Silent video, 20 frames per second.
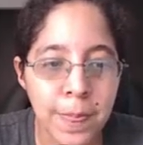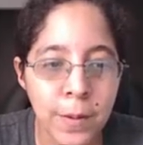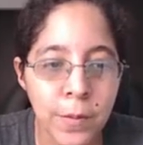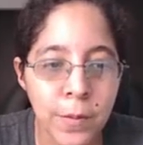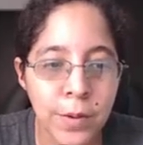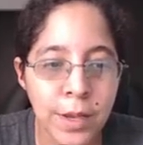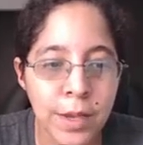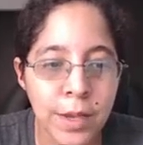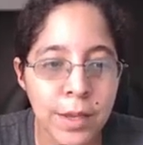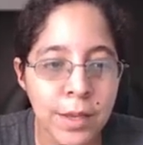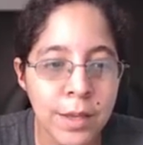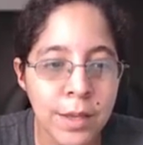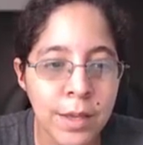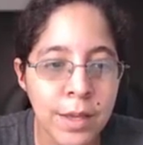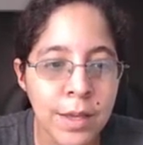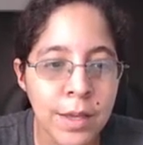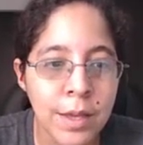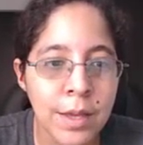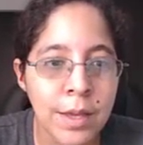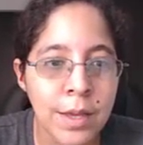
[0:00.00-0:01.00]
Okay?
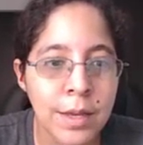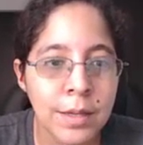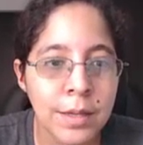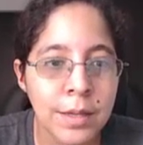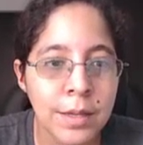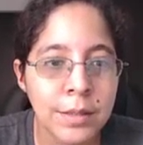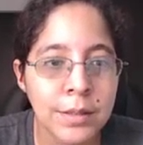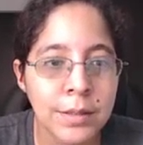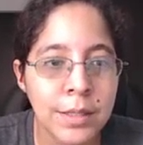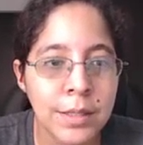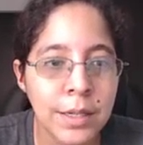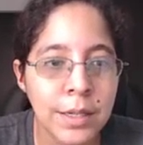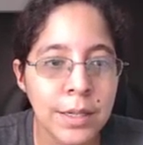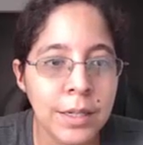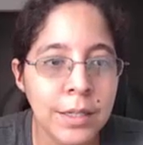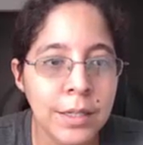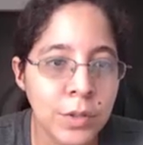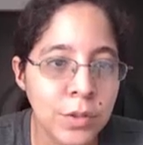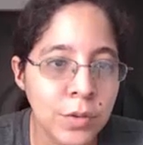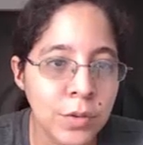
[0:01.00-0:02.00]
The
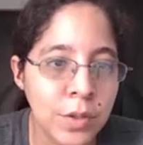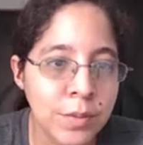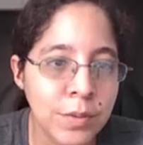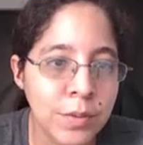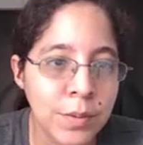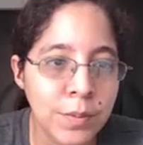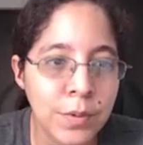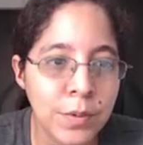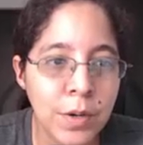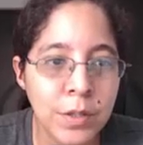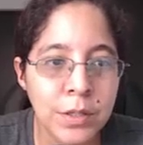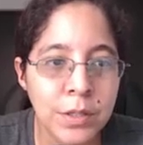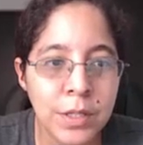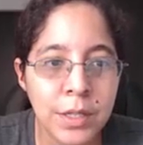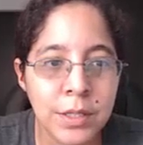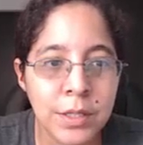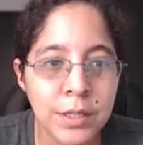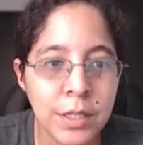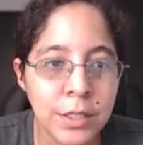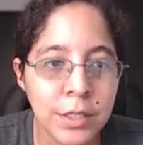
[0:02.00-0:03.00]
transcription
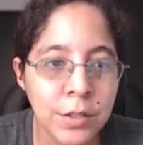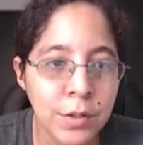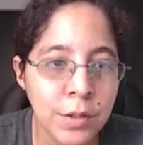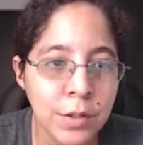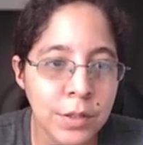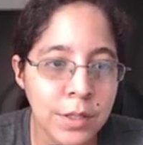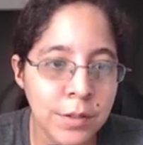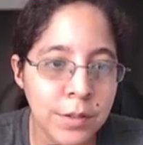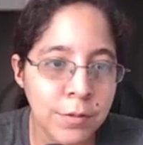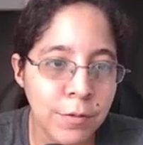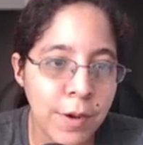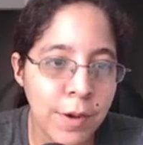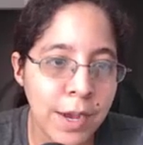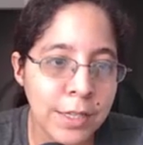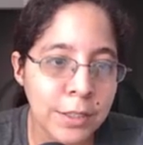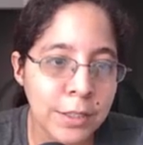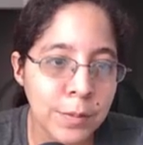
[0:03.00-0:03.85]
process is the file